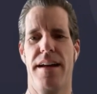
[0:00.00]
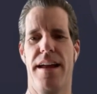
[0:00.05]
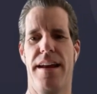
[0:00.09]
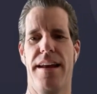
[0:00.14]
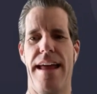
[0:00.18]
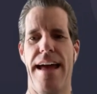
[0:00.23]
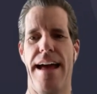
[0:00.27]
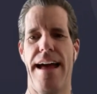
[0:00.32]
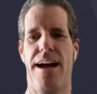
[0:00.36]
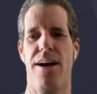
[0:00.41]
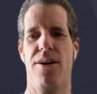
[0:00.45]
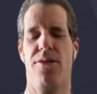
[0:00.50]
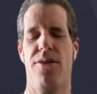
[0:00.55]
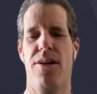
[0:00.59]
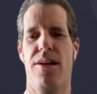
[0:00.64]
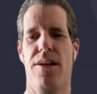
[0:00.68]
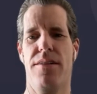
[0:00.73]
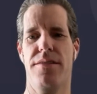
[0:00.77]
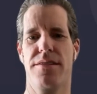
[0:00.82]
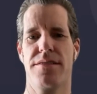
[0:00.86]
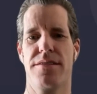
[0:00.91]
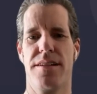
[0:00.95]
And now
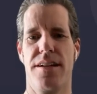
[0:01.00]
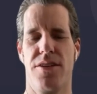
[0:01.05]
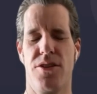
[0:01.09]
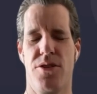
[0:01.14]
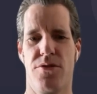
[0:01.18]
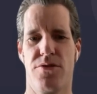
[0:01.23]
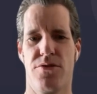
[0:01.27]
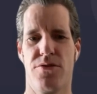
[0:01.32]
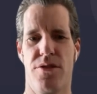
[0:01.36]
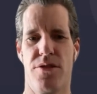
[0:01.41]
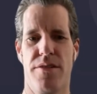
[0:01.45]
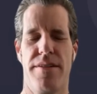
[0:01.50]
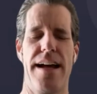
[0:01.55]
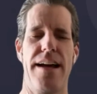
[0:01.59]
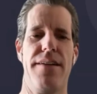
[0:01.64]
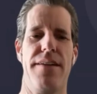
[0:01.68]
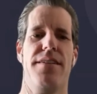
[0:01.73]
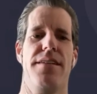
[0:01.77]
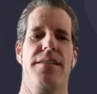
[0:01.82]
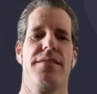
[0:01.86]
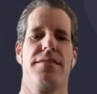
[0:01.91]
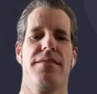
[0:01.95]
all of a sudden you sort of
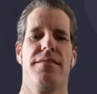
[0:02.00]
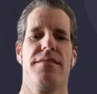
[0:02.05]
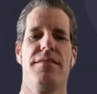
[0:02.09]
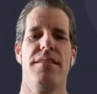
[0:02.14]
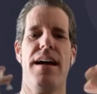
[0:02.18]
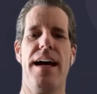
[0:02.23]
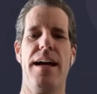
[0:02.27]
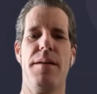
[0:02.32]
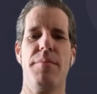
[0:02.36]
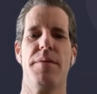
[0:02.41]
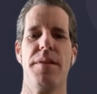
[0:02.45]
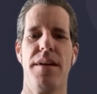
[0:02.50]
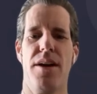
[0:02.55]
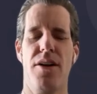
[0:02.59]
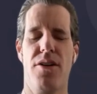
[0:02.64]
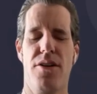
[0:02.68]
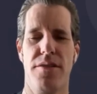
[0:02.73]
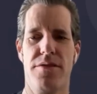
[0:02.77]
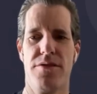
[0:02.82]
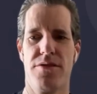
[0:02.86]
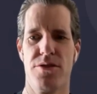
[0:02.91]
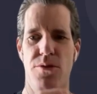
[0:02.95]
have this
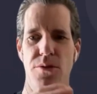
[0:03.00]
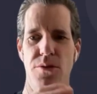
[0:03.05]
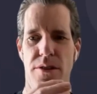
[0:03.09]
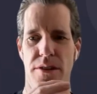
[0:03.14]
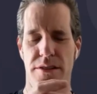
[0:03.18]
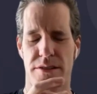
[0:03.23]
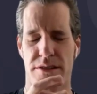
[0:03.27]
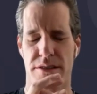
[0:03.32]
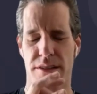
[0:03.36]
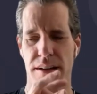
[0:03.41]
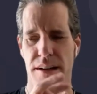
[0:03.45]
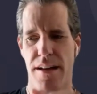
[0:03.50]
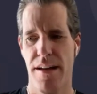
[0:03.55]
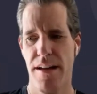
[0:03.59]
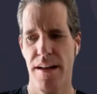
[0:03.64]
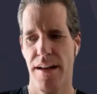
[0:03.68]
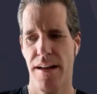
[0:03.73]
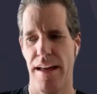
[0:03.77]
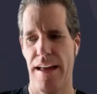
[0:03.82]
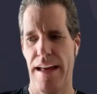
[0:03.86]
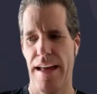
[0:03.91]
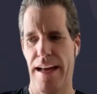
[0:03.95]
IPO of sorts
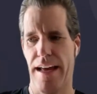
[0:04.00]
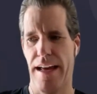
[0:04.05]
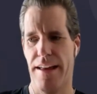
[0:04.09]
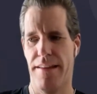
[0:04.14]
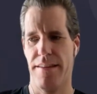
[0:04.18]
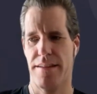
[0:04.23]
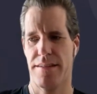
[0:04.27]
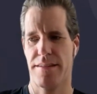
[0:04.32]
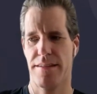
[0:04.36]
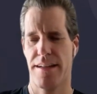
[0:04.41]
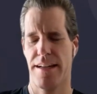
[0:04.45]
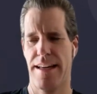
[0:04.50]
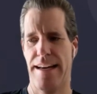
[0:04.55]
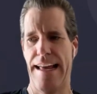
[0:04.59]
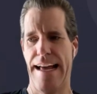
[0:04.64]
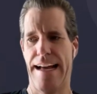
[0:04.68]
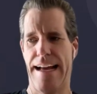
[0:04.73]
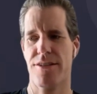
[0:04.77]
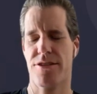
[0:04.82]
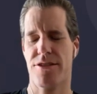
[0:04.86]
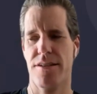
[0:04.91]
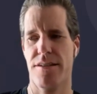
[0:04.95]
and this
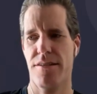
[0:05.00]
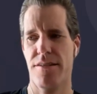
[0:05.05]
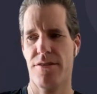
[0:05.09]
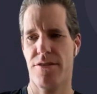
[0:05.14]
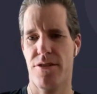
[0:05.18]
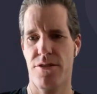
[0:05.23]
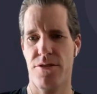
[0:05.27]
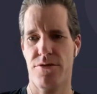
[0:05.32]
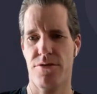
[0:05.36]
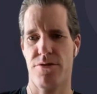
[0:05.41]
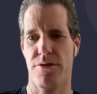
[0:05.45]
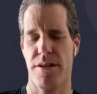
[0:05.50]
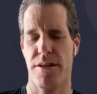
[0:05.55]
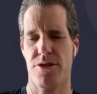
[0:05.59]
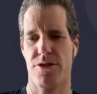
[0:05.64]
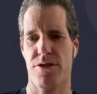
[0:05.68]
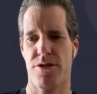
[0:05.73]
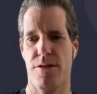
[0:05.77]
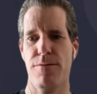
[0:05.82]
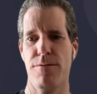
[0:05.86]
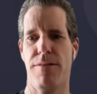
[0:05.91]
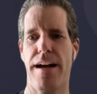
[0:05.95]
connection to
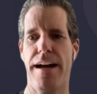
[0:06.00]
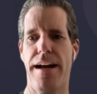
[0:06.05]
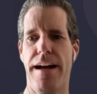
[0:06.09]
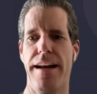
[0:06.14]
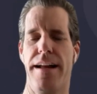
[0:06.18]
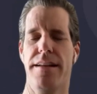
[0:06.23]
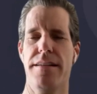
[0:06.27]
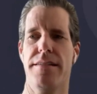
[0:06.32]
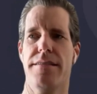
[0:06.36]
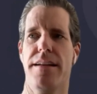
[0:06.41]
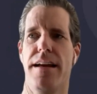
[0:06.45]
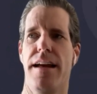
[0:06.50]
traditional finance.